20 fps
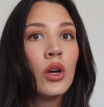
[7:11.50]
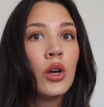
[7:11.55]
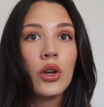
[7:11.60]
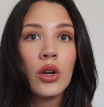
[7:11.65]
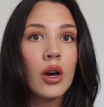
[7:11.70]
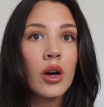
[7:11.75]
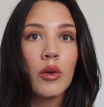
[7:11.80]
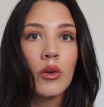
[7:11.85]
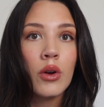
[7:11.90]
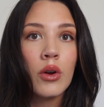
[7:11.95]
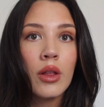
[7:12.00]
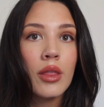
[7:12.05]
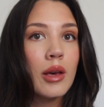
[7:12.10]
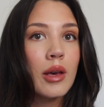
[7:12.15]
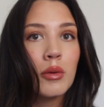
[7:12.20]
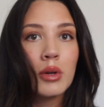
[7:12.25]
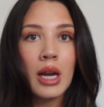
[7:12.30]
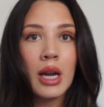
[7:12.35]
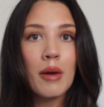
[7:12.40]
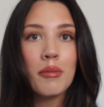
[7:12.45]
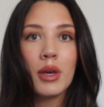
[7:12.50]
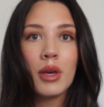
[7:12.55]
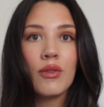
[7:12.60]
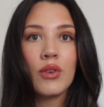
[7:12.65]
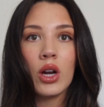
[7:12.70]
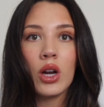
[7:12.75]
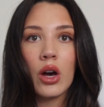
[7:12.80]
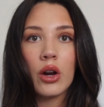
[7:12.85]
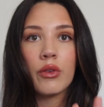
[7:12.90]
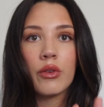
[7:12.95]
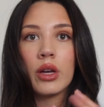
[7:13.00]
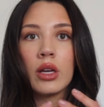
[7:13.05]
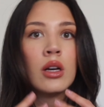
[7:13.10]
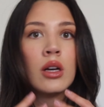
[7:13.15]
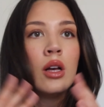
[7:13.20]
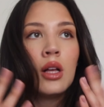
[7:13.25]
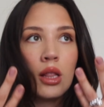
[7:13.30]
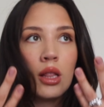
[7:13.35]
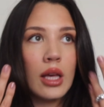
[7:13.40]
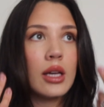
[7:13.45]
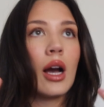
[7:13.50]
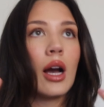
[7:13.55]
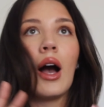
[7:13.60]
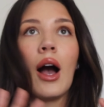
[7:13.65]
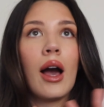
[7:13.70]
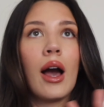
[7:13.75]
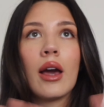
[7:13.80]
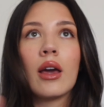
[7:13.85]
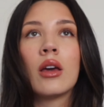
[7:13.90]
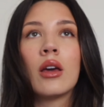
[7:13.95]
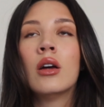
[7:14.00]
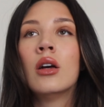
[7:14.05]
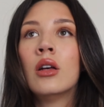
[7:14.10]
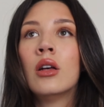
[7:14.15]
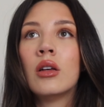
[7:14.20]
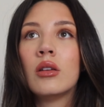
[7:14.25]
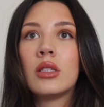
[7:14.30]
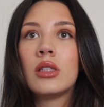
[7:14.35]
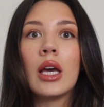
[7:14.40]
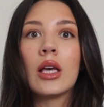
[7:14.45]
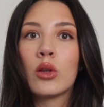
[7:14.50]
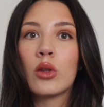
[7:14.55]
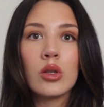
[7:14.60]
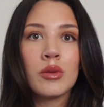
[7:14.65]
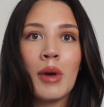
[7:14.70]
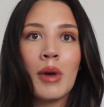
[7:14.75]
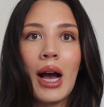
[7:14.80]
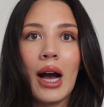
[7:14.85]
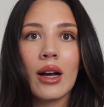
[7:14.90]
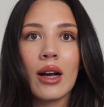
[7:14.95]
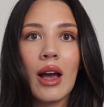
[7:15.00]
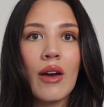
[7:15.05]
No, they would not be even uttering, like, I take those back.